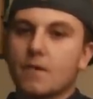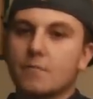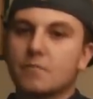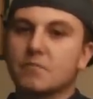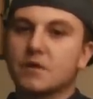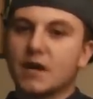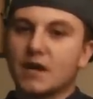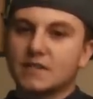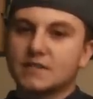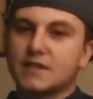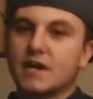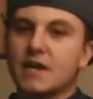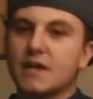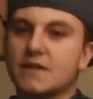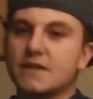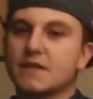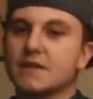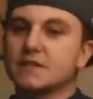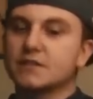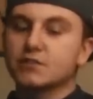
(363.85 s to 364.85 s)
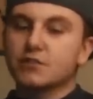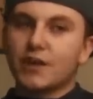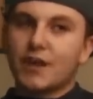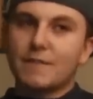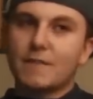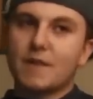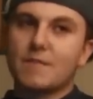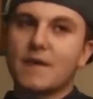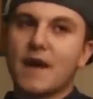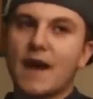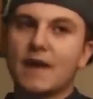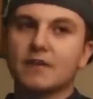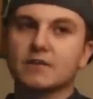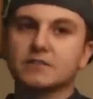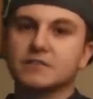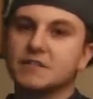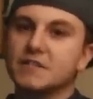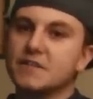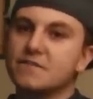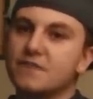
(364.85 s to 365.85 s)
But I'll tell you this, the Green Bay
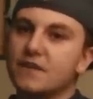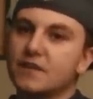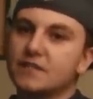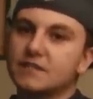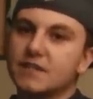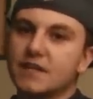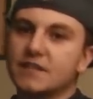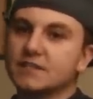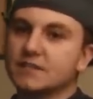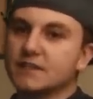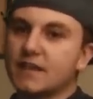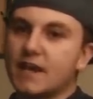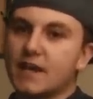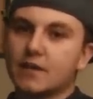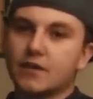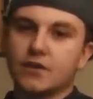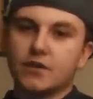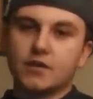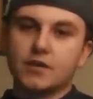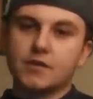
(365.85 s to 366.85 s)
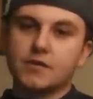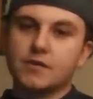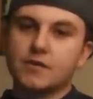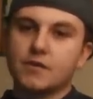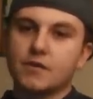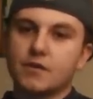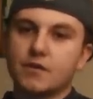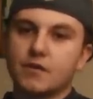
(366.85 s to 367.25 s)
Packers defense isn't that good.